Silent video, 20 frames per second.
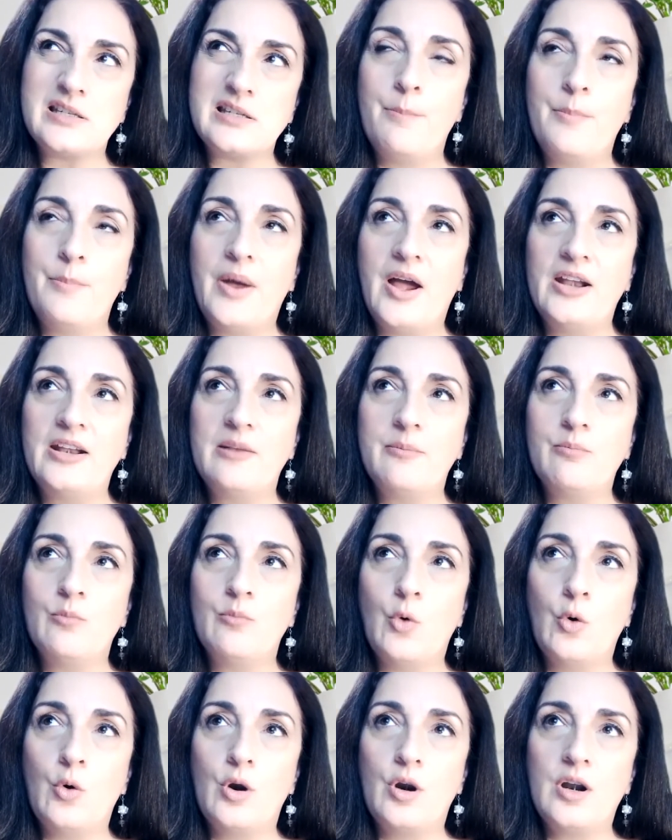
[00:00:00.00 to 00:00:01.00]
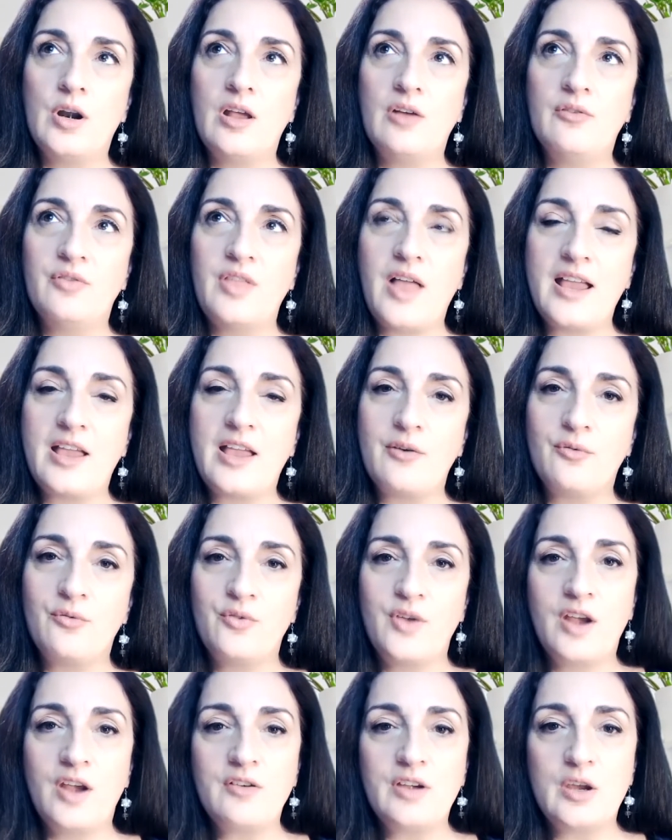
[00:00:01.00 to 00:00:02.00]
but more of like a
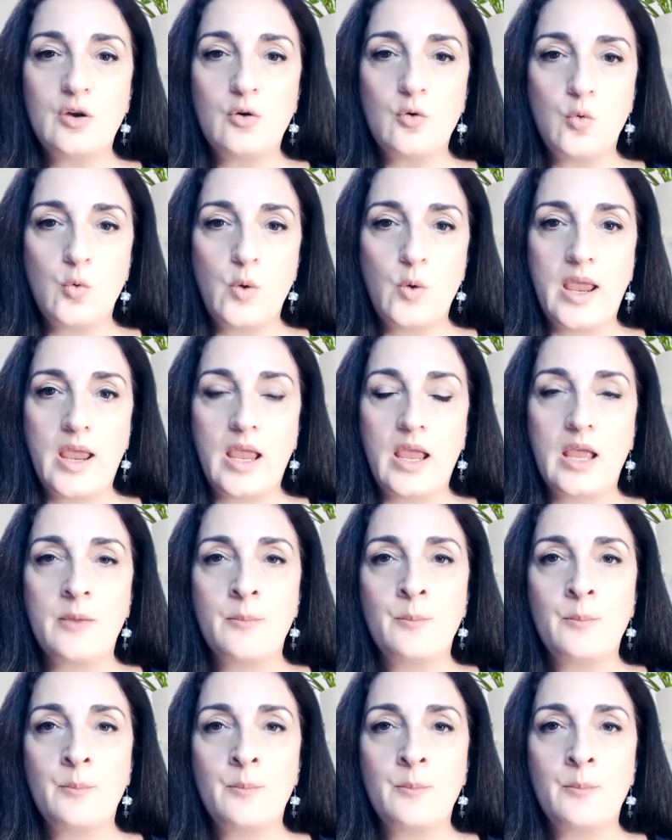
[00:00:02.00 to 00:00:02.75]
very quick